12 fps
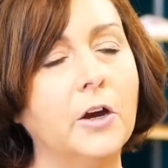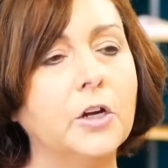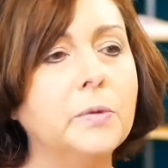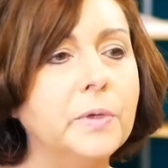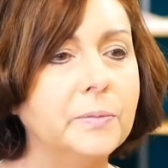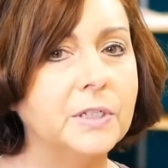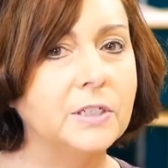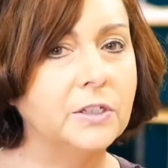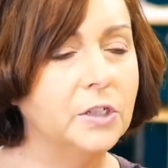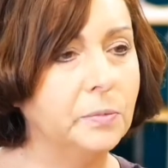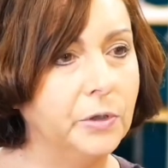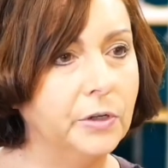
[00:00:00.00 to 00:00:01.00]
commitment to
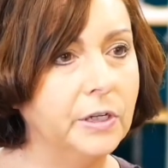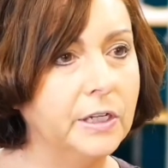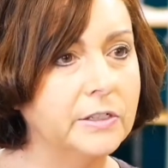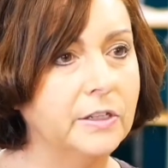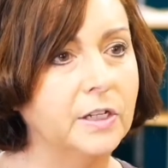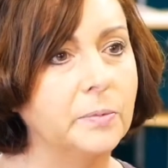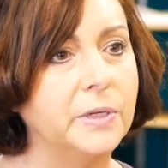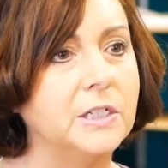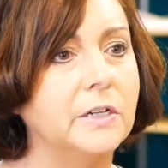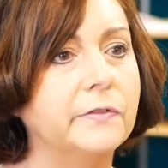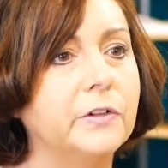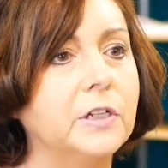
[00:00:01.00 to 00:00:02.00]
the community is a little bit
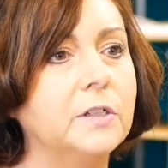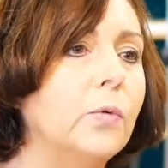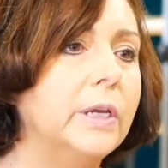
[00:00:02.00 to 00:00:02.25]
different.